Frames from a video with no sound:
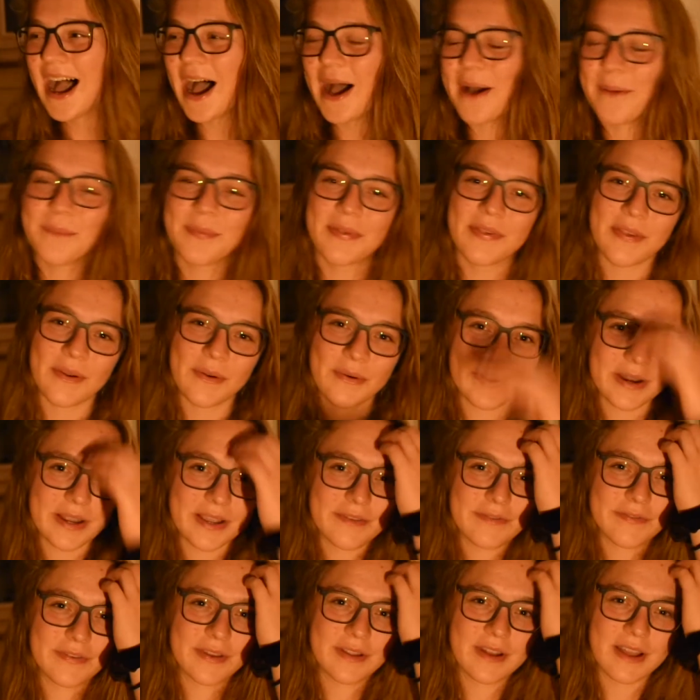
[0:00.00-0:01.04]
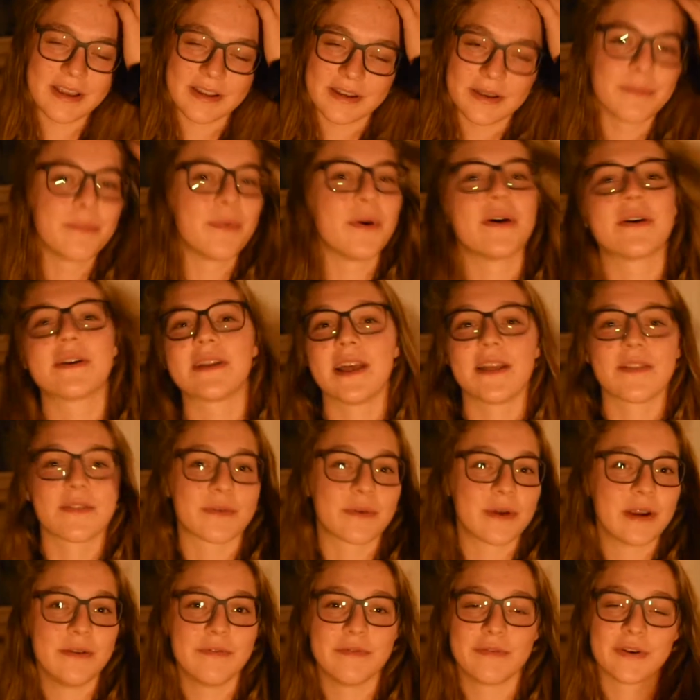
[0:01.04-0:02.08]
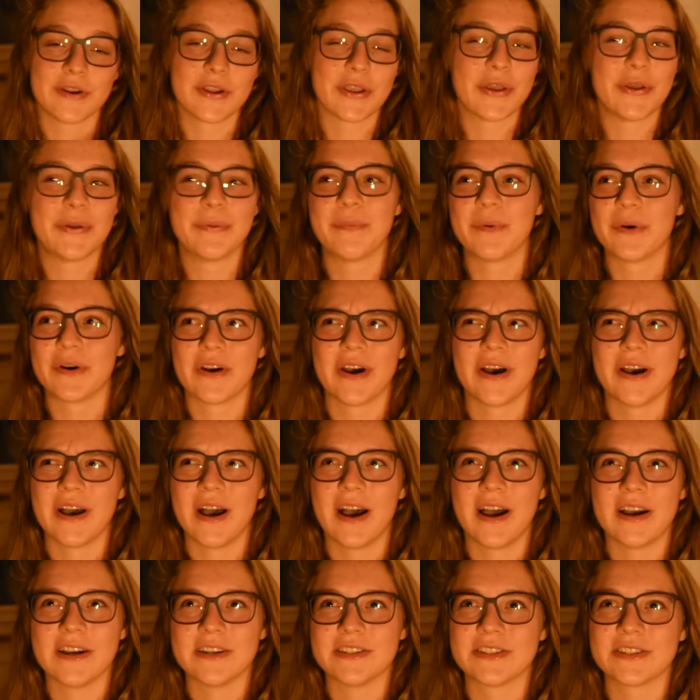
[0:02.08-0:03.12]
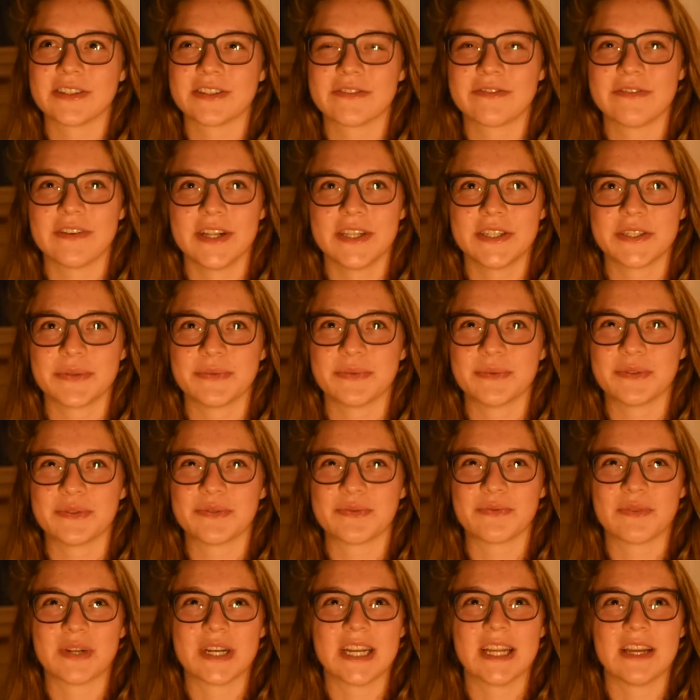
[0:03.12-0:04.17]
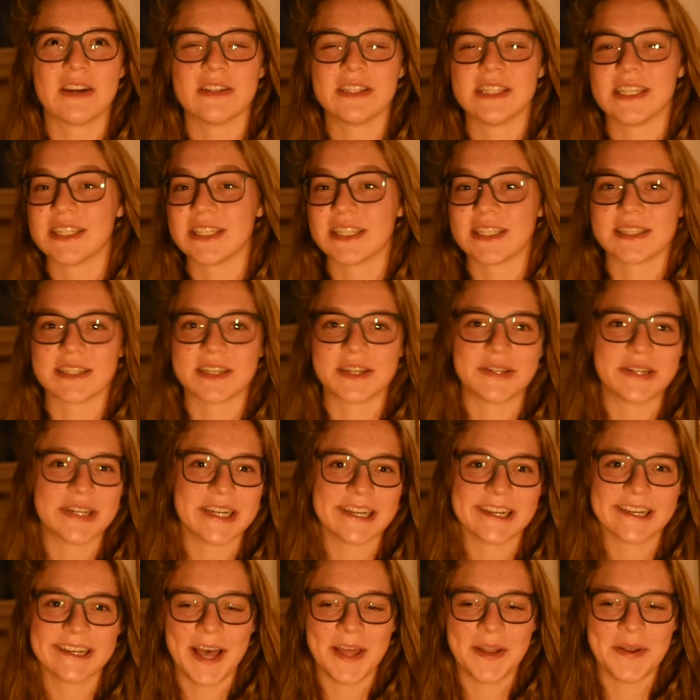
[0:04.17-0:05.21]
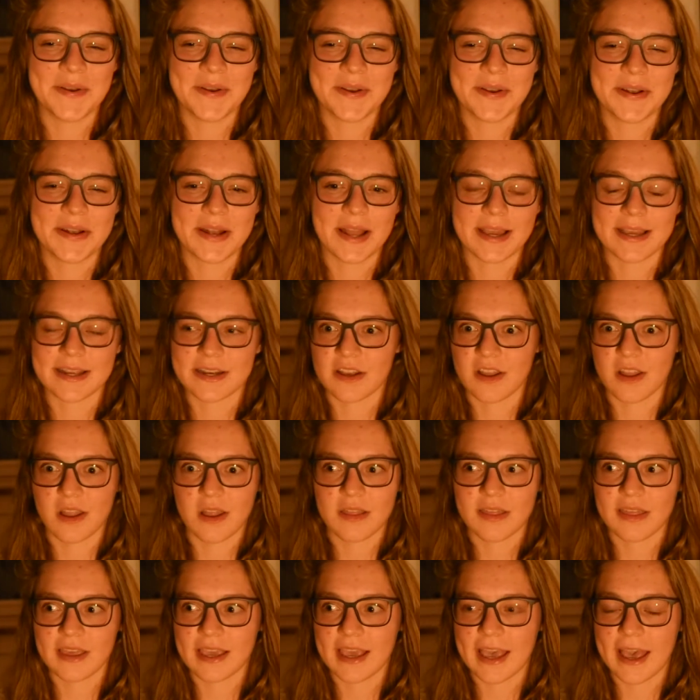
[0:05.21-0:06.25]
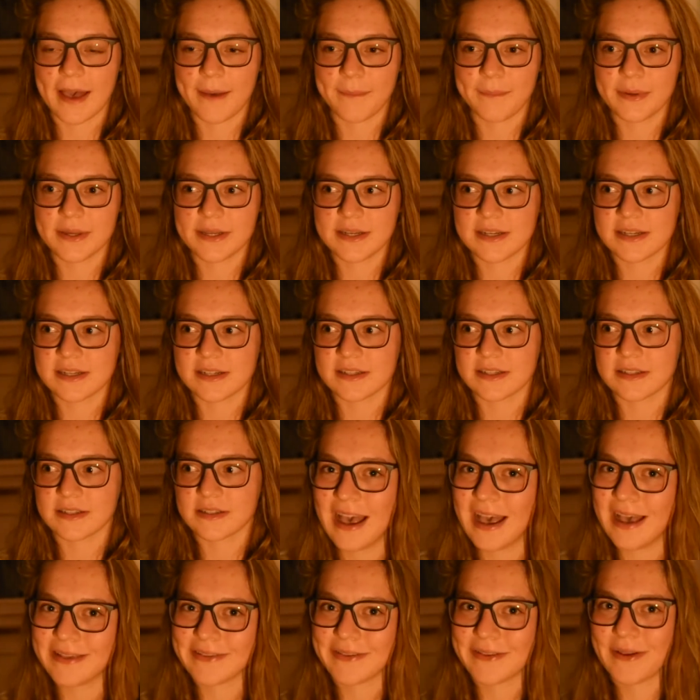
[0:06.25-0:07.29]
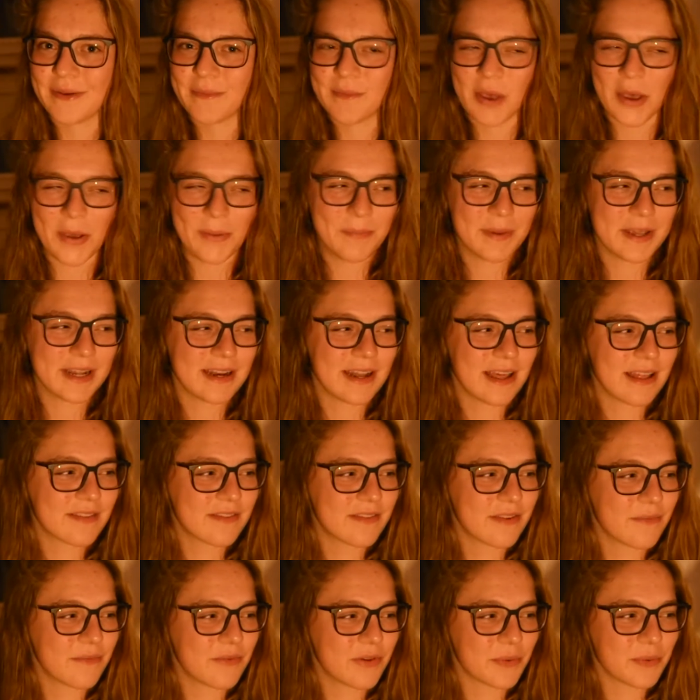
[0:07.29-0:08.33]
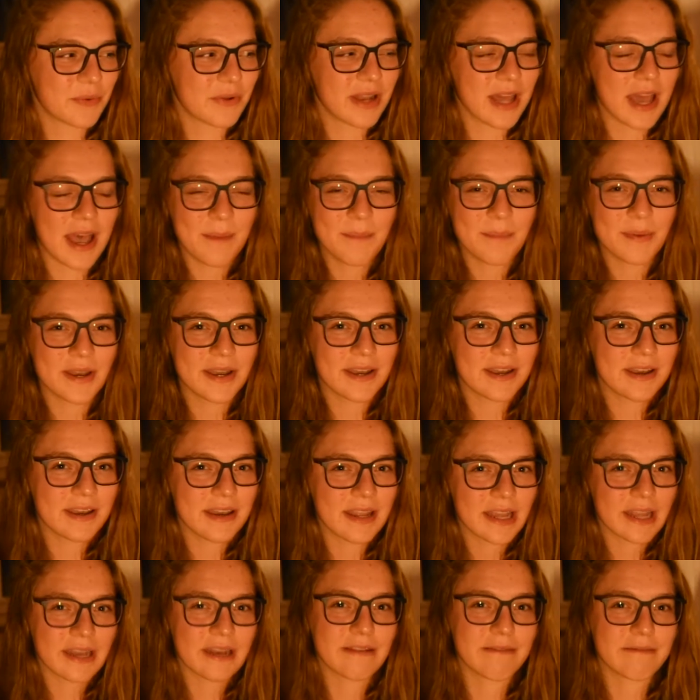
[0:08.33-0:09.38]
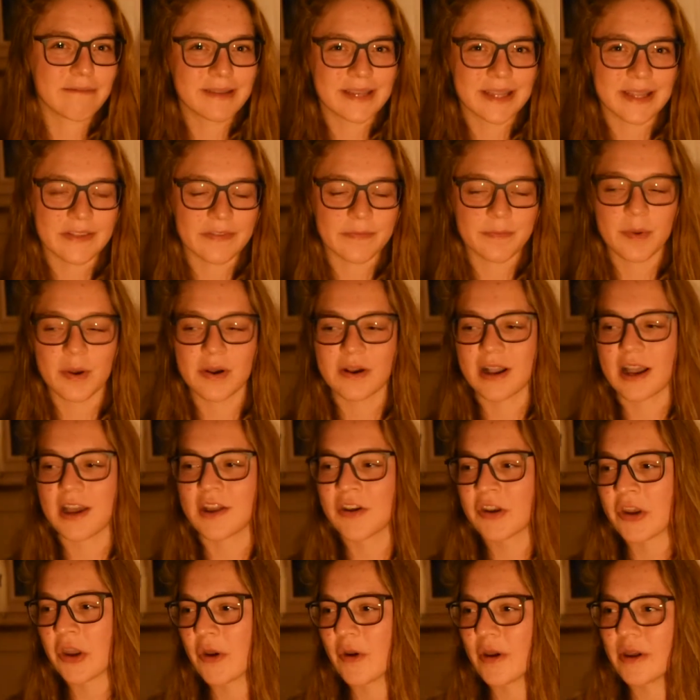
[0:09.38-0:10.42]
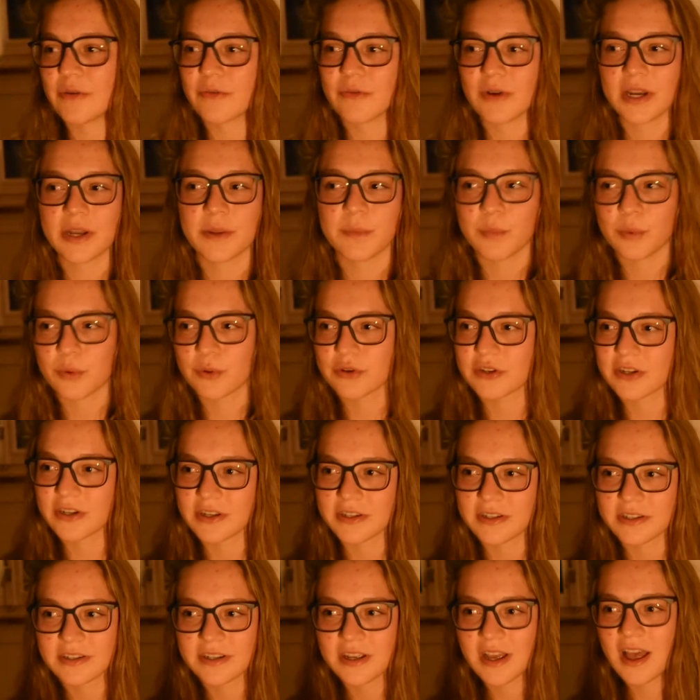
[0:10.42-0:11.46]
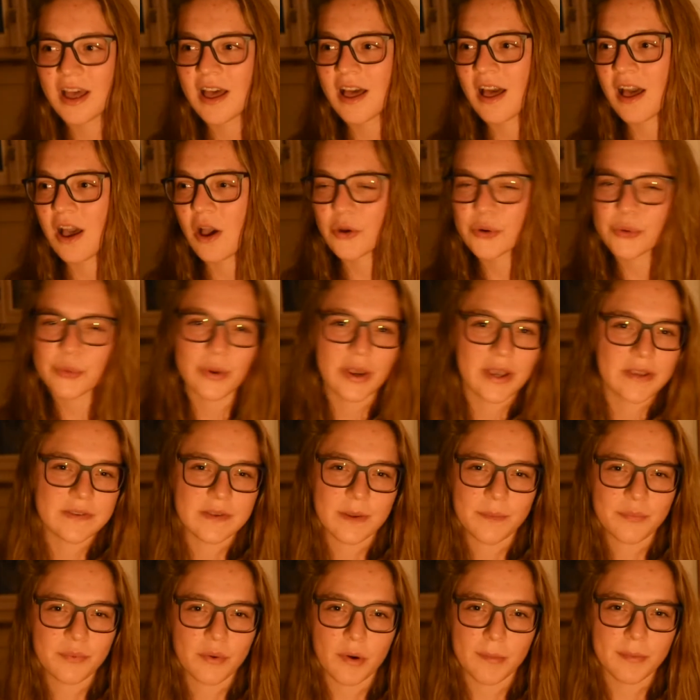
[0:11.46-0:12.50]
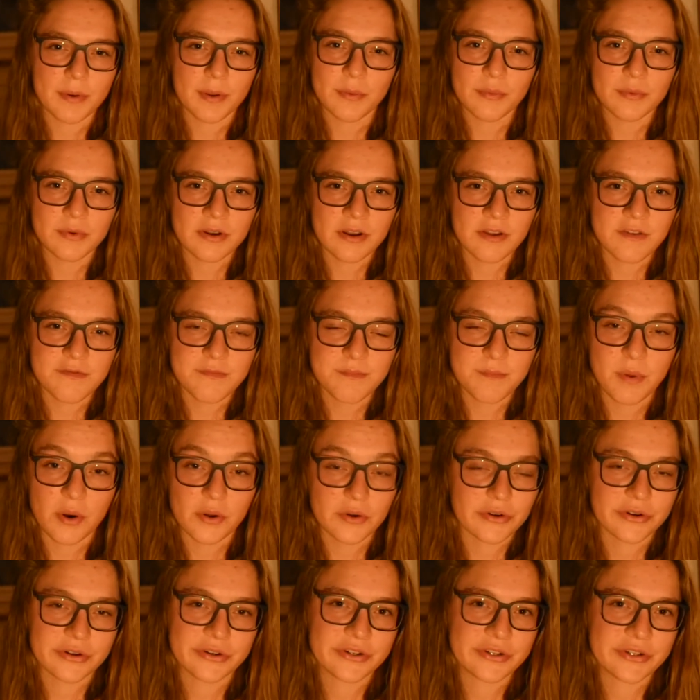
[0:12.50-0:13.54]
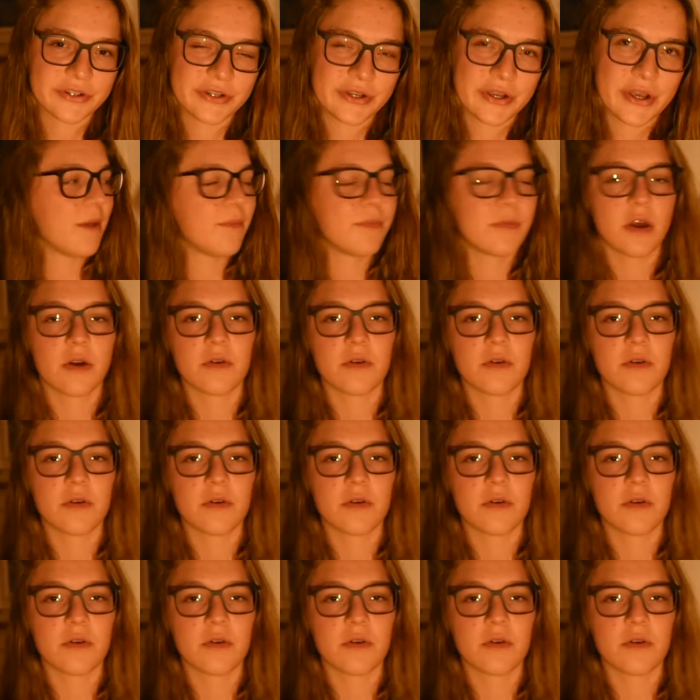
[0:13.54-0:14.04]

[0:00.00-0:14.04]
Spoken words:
I'm sorry if you liked the book, that's great for you, but I just felt it was really unnecessary and like nothing happened. So I'm hoping that something will happen in this book. I know I've already bought it. Otherwise, I probably wouldn't have bothered. I'm